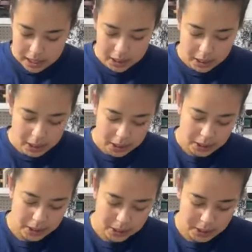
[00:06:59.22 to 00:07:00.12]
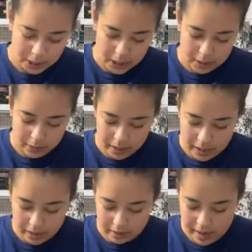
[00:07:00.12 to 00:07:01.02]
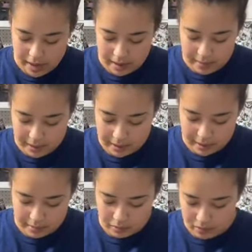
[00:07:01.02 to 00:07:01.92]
Let's see. We're going to grab some